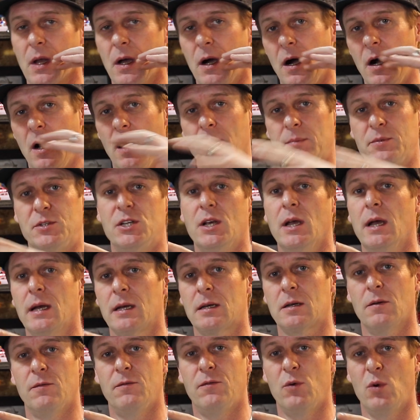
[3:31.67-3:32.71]

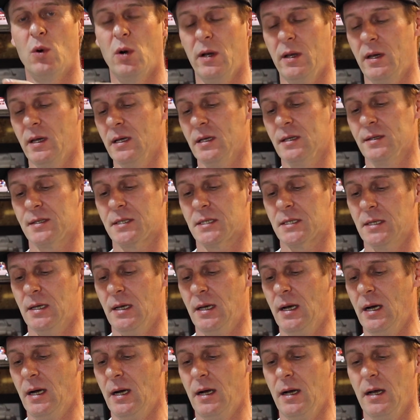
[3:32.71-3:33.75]
object avoidance,
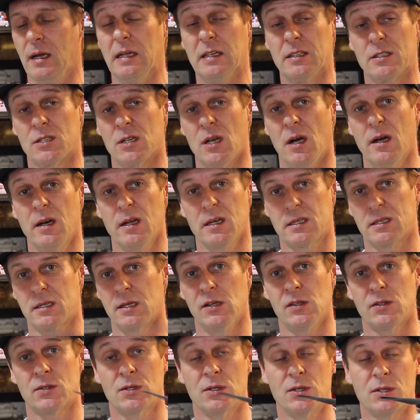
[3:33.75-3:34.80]
and sonic
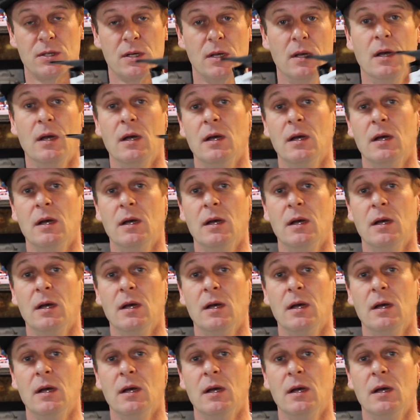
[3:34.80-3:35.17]
sensors.